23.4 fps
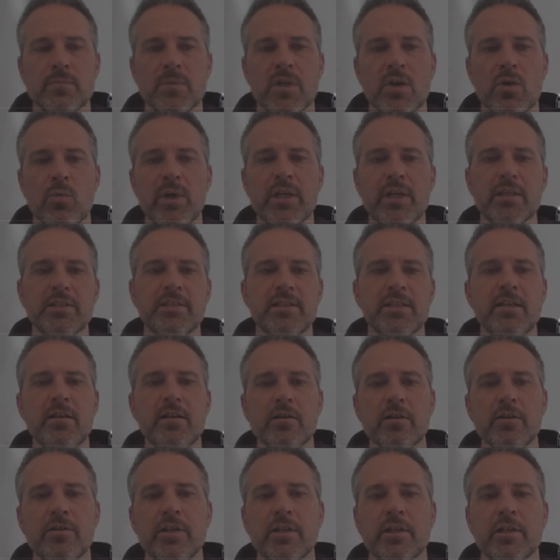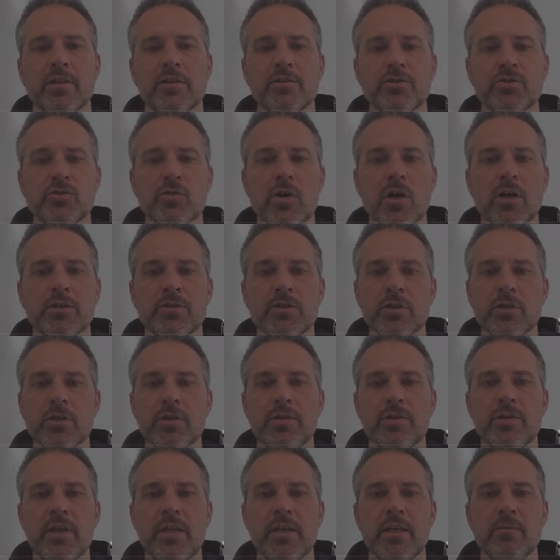We can see here in the
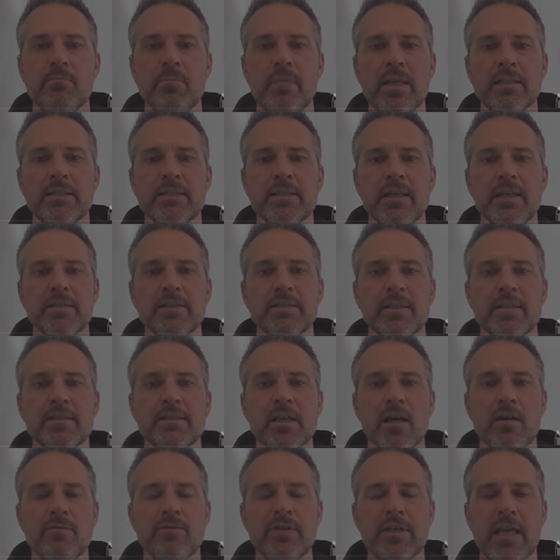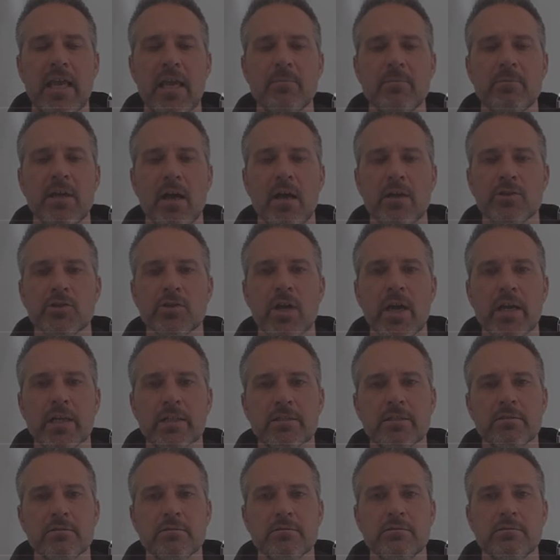constructor that it makes an instance of the game
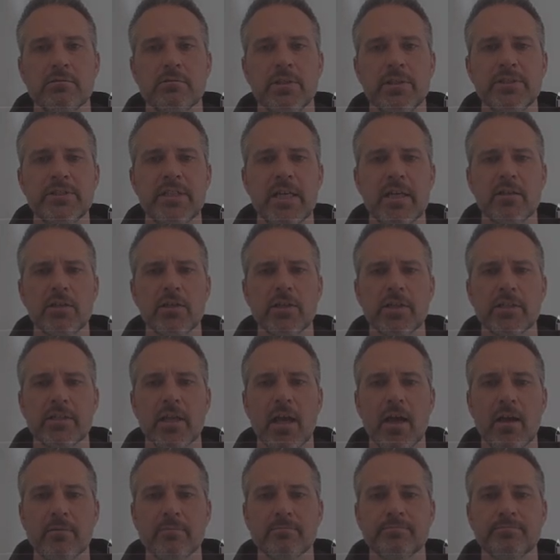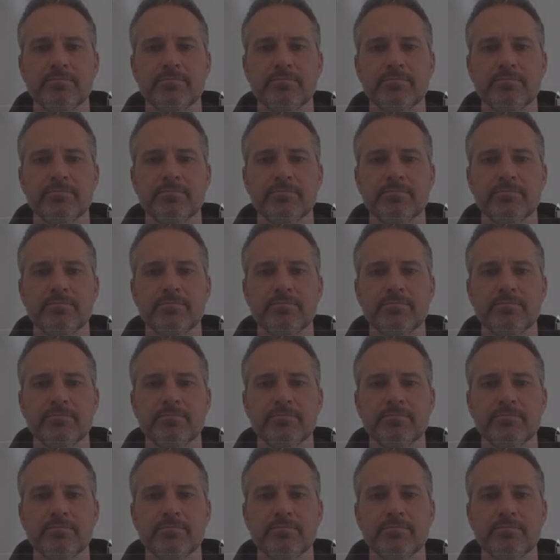contract. Let's take a look at that.